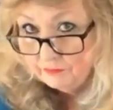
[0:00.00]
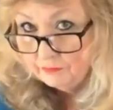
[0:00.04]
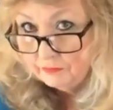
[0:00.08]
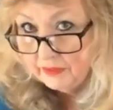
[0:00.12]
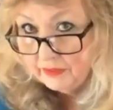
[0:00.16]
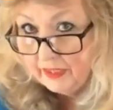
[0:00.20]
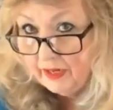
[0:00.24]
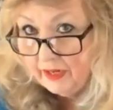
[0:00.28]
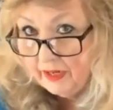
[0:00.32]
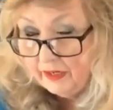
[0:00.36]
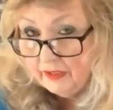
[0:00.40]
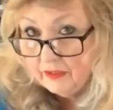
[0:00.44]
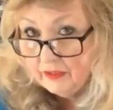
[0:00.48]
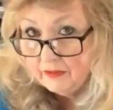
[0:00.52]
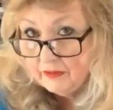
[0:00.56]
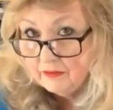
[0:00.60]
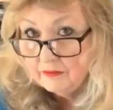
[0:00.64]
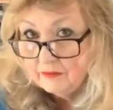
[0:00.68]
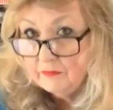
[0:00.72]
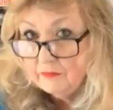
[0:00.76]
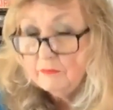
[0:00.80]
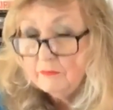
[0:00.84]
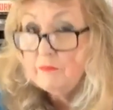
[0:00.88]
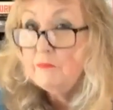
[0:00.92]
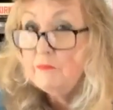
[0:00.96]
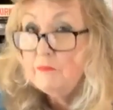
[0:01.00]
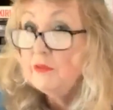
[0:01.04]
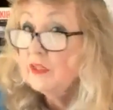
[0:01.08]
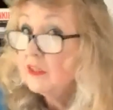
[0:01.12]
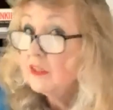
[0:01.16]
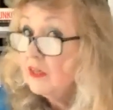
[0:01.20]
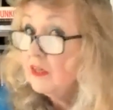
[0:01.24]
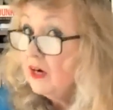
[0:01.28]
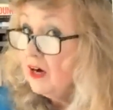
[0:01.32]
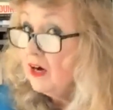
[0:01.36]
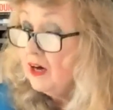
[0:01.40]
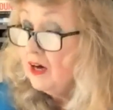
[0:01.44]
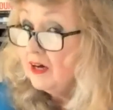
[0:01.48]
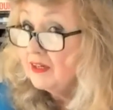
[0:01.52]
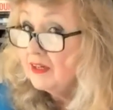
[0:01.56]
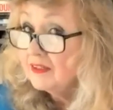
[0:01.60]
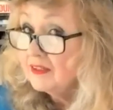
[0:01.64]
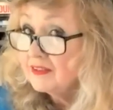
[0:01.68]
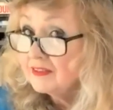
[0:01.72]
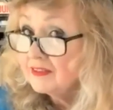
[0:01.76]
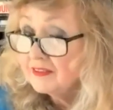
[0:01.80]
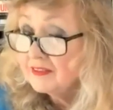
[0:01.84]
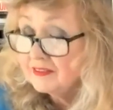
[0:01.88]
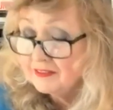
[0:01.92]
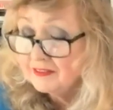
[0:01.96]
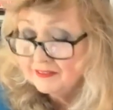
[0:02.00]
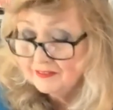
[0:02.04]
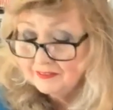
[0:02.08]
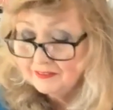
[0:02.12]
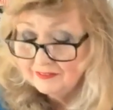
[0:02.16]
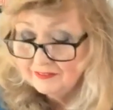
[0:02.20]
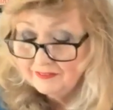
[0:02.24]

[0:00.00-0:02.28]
blank because